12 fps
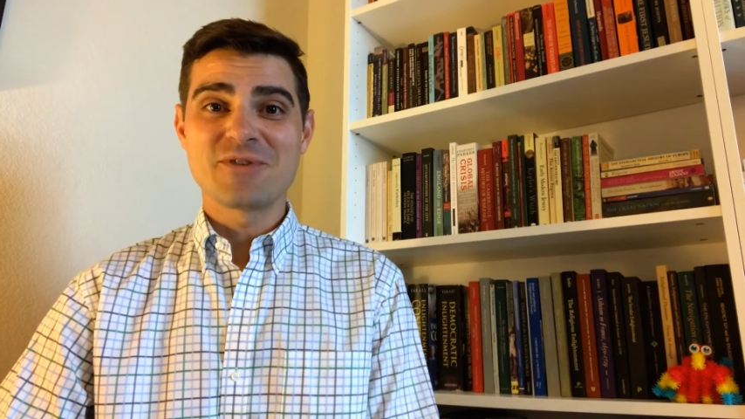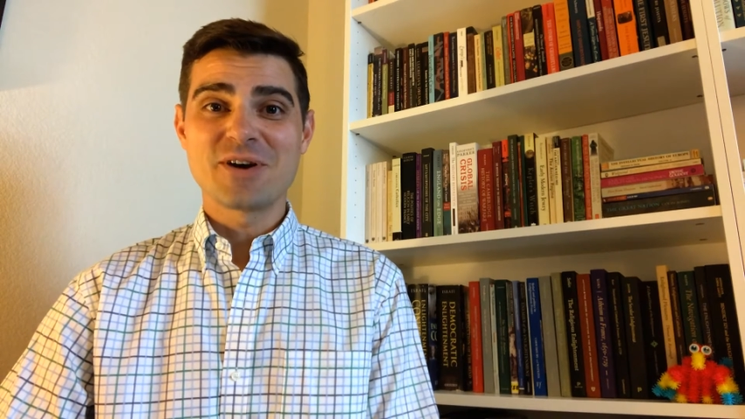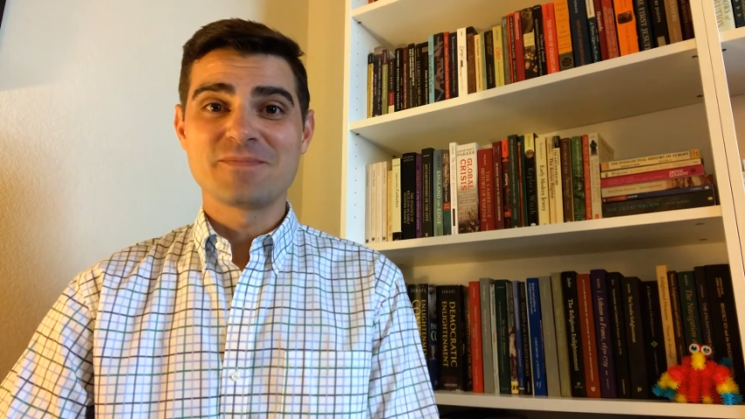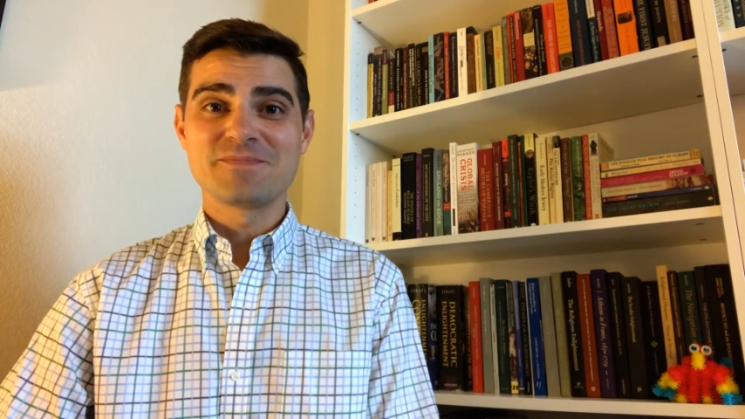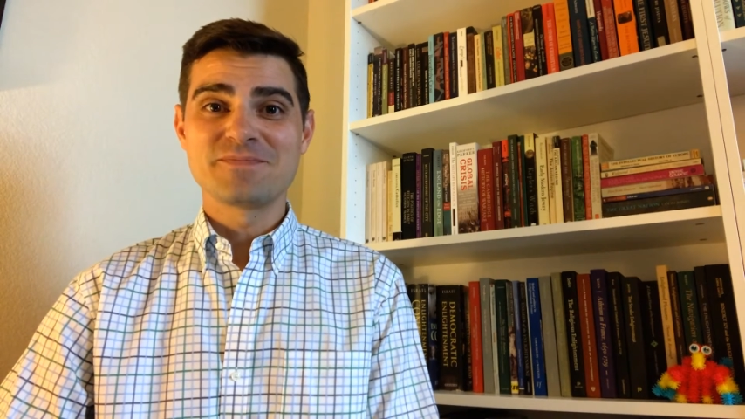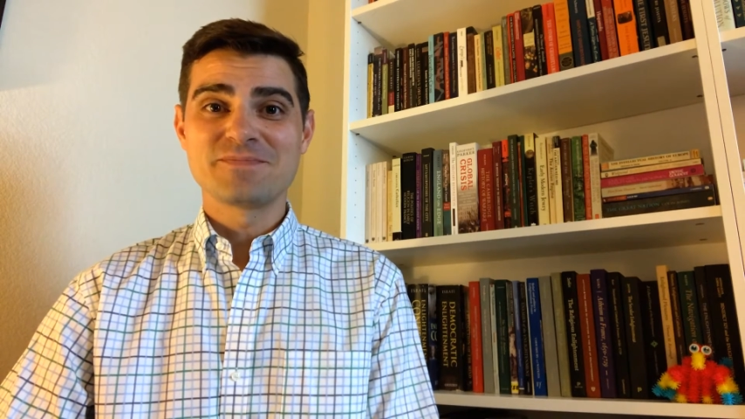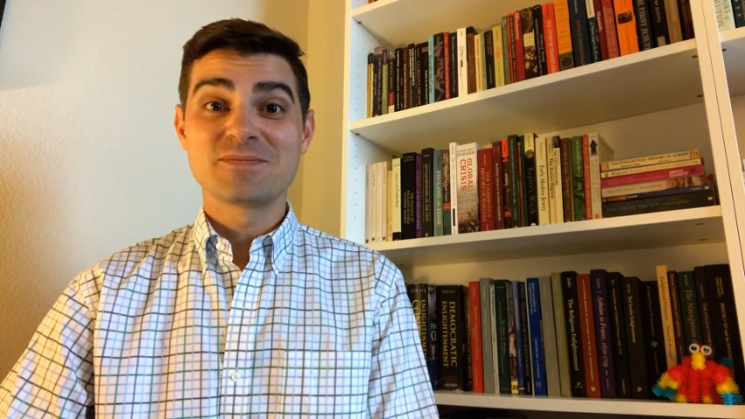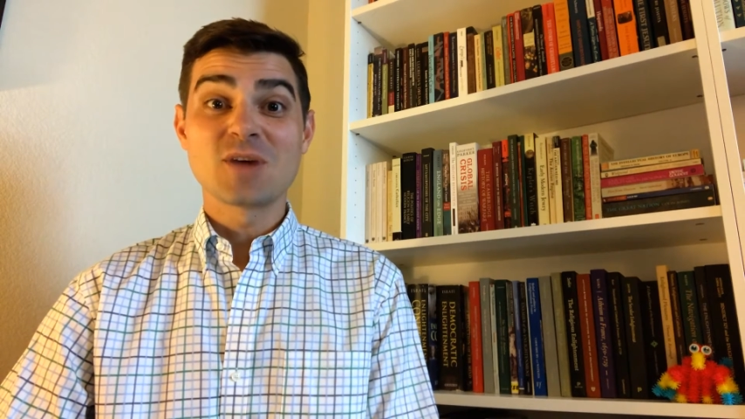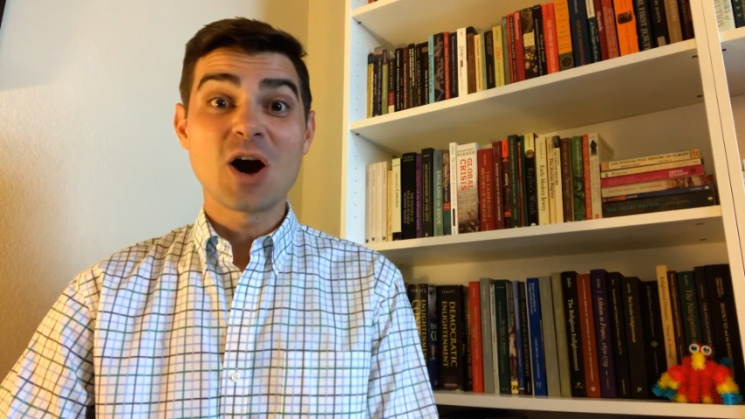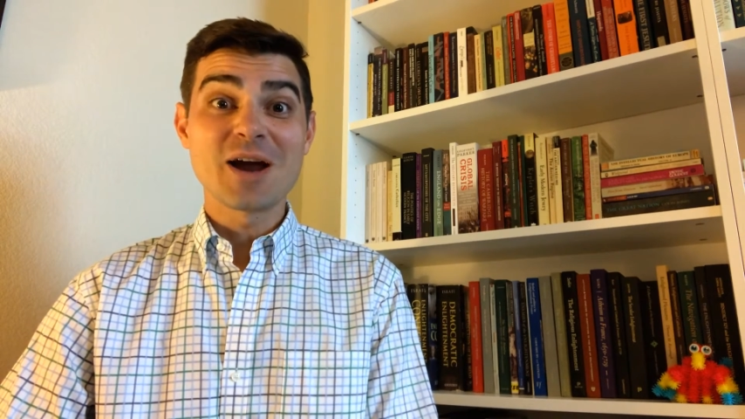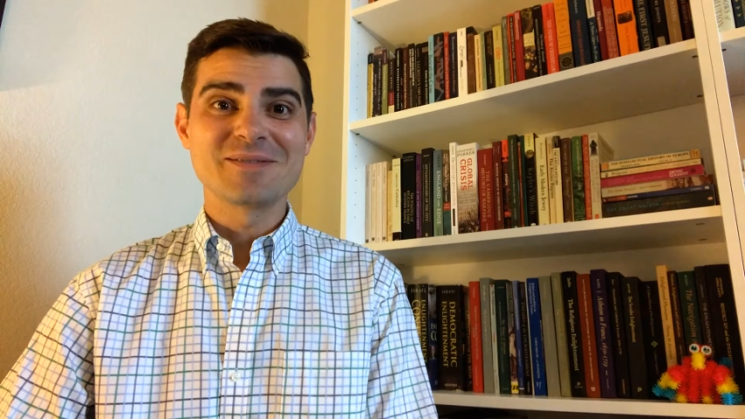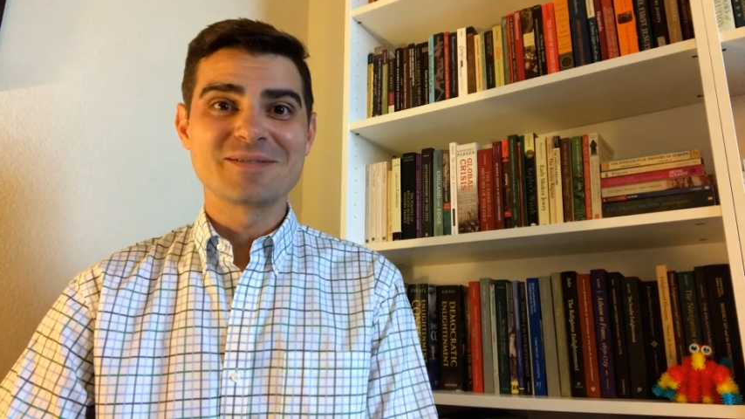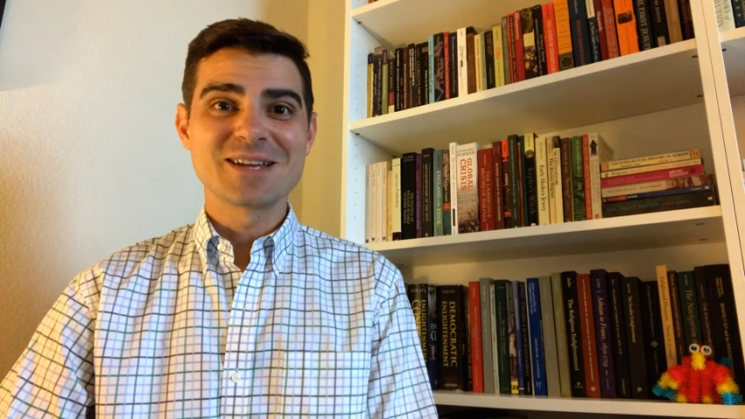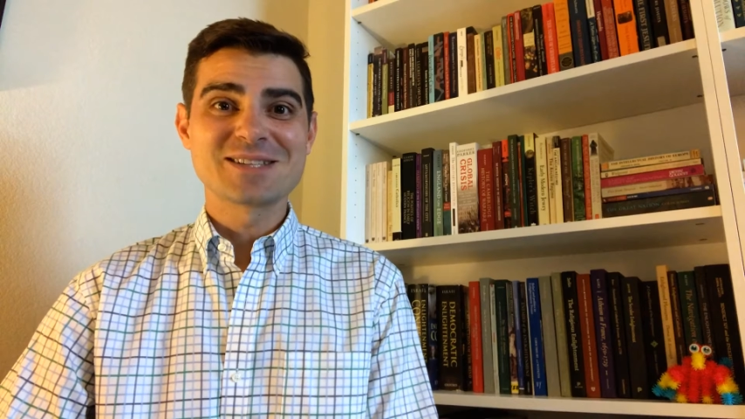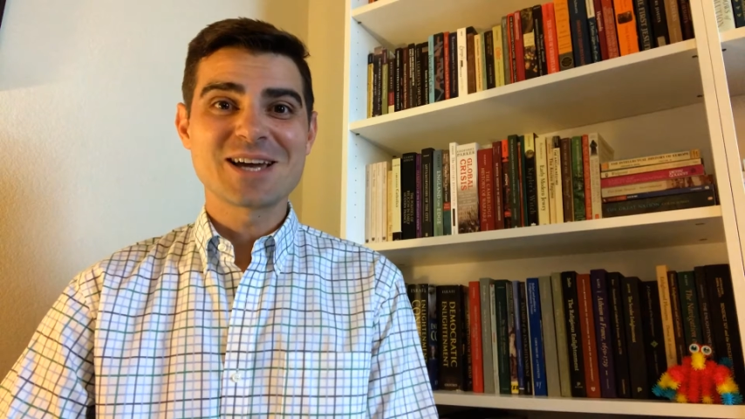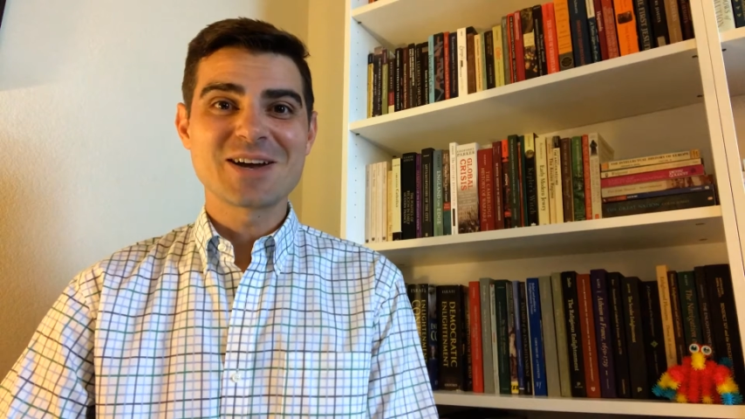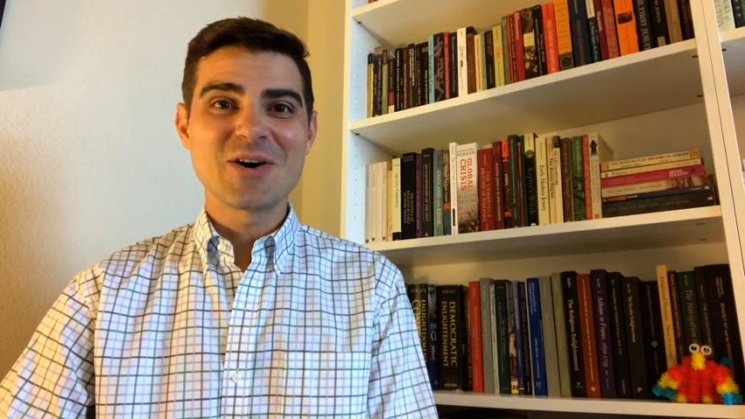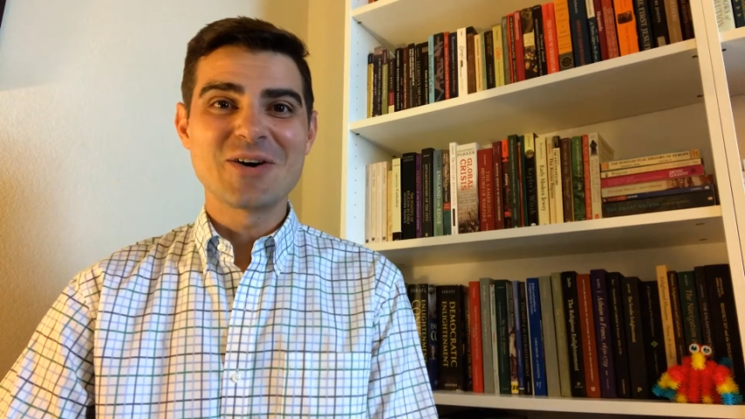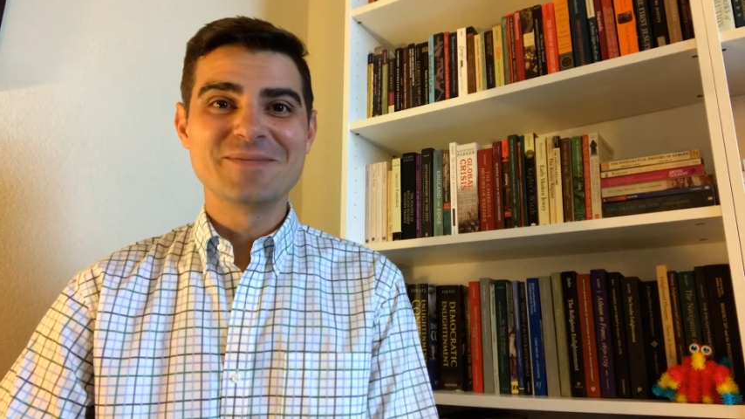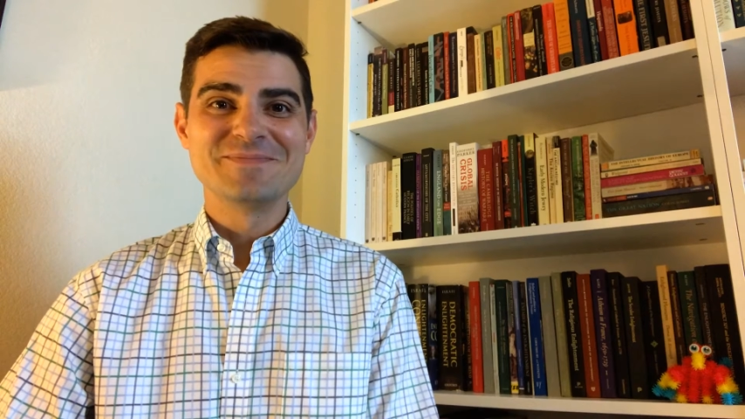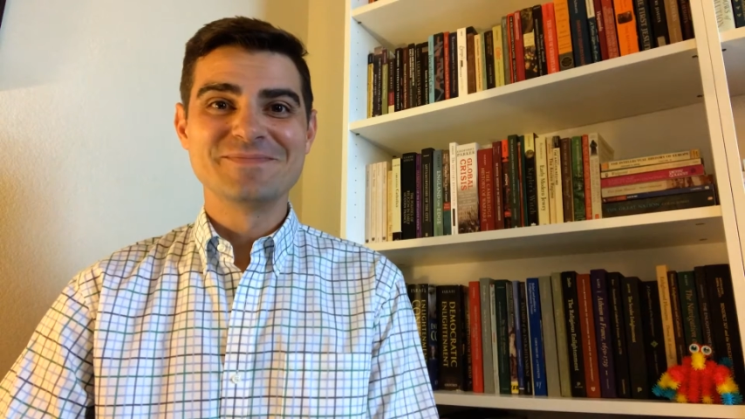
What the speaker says: from. All right, let's get going.